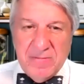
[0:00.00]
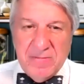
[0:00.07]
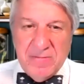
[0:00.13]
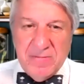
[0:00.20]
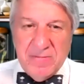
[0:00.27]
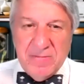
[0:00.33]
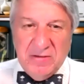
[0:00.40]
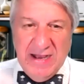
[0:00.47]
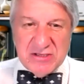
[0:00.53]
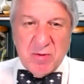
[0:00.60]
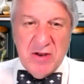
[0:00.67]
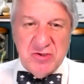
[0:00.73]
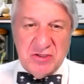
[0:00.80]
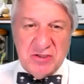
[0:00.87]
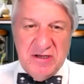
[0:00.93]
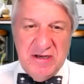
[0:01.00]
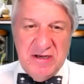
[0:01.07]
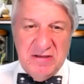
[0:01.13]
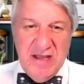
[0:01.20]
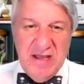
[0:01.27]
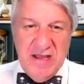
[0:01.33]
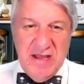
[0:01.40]
The last project that
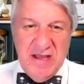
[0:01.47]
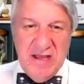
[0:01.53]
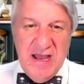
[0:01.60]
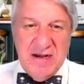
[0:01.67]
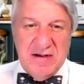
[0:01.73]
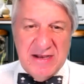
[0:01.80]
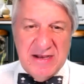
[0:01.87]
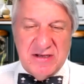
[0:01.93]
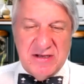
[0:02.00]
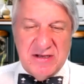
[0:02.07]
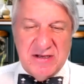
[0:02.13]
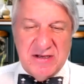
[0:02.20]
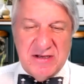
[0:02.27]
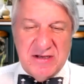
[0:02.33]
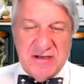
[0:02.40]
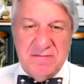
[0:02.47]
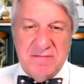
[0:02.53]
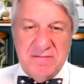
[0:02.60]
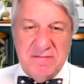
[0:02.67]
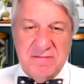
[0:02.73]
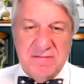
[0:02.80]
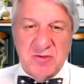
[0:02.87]
he led at NASA,
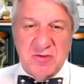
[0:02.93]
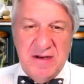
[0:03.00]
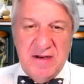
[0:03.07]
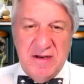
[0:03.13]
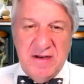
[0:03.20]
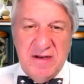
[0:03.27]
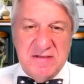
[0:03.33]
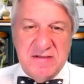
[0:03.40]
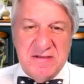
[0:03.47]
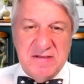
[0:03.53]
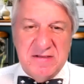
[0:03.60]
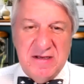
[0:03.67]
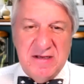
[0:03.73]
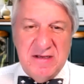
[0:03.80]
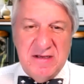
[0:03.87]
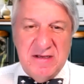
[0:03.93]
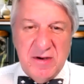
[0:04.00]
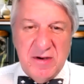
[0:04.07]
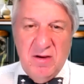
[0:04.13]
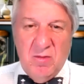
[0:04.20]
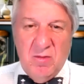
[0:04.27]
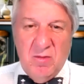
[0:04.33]
2019 to 2020,
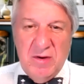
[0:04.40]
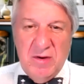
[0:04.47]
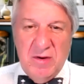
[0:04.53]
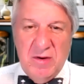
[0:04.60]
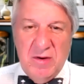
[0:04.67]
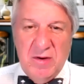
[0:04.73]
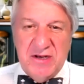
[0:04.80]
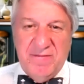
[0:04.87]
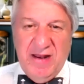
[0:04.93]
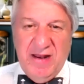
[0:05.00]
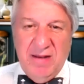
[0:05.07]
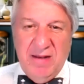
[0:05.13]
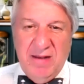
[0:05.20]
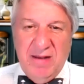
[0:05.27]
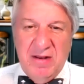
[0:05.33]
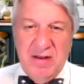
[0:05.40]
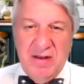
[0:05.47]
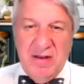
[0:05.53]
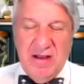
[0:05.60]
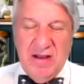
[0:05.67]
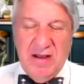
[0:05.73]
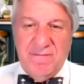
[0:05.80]
was the development of
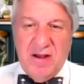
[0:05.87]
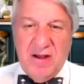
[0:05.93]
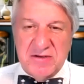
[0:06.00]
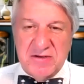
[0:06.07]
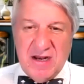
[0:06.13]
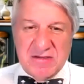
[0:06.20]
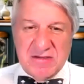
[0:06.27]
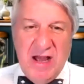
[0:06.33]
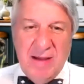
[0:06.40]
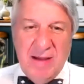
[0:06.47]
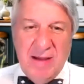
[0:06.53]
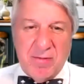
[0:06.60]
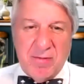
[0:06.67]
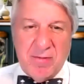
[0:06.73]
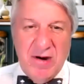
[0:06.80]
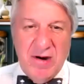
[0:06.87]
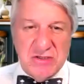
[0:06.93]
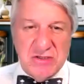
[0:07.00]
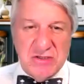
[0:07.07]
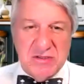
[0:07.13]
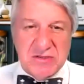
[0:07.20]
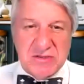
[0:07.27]
autonomous medical
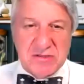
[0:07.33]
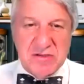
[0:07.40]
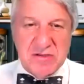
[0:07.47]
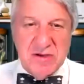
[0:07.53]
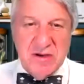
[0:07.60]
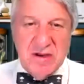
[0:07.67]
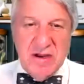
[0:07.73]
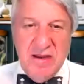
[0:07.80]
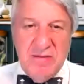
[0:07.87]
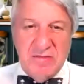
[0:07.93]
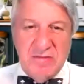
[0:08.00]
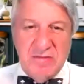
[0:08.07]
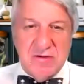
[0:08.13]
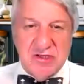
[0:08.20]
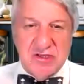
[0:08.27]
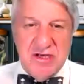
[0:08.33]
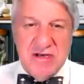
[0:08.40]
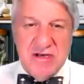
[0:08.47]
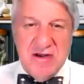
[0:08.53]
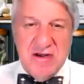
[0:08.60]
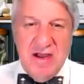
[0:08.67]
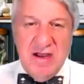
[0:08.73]
operations, a
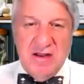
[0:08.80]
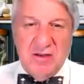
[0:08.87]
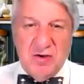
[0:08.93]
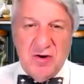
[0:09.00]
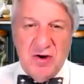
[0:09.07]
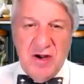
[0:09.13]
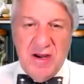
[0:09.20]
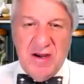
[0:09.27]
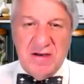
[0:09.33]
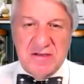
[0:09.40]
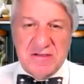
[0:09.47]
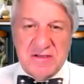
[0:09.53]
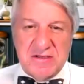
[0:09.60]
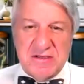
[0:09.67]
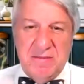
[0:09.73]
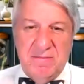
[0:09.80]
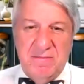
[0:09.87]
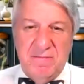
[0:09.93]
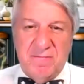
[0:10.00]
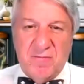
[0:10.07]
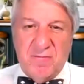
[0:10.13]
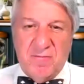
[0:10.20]
machine learning
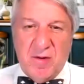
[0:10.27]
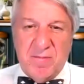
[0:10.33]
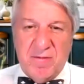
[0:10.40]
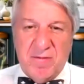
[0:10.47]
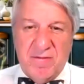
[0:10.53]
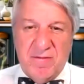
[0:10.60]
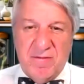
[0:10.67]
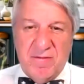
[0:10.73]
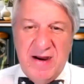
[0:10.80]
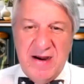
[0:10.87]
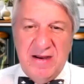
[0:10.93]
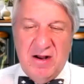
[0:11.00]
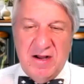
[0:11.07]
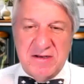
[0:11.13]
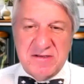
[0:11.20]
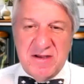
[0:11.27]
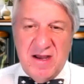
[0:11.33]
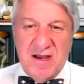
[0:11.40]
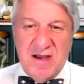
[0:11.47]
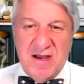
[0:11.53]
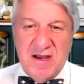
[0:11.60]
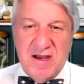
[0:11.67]
system for providing
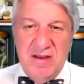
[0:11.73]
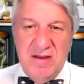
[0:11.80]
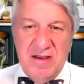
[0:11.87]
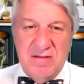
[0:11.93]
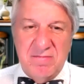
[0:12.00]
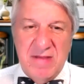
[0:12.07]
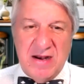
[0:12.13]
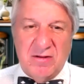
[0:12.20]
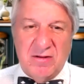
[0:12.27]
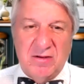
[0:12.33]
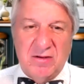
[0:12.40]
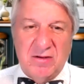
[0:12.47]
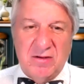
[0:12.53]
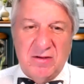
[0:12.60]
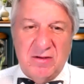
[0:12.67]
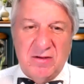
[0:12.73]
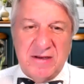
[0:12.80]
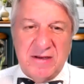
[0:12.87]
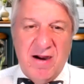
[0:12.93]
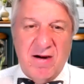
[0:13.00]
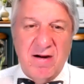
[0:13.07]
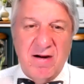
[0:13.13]
autonomy in medical care
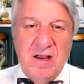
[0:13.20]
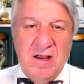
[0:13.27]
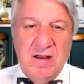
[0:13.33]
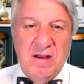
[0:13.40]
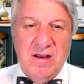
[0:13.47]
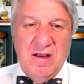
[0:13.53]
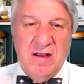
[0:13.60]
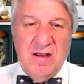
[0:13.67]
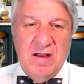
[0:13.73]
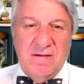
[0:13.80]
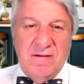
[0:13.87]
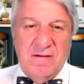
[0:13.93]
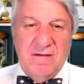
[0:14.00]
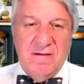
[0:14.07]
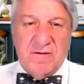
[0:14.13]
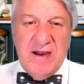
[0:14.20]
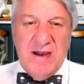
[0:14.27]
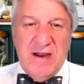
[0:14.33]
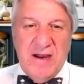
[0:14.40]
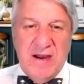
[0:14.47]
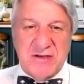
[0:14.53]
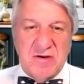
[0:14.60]
for
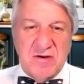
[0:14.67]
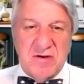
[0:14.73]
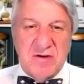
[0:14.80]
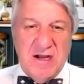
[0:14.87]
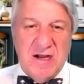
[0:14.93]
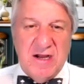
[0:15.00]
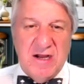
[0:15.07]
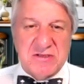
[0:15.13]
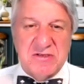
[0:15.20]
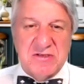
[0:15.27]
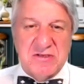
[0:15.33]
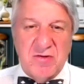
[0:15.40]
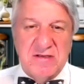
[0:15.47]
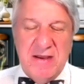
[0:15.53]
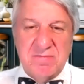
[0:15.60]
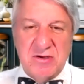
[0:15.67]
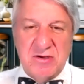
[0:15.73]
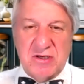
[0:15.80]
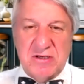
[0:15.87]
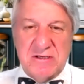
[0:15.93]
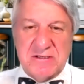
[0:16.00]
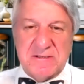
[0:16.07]
astronauts during deep space
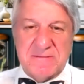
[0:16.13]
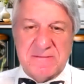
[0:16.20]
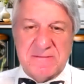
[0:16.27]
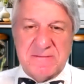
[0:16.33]
missions.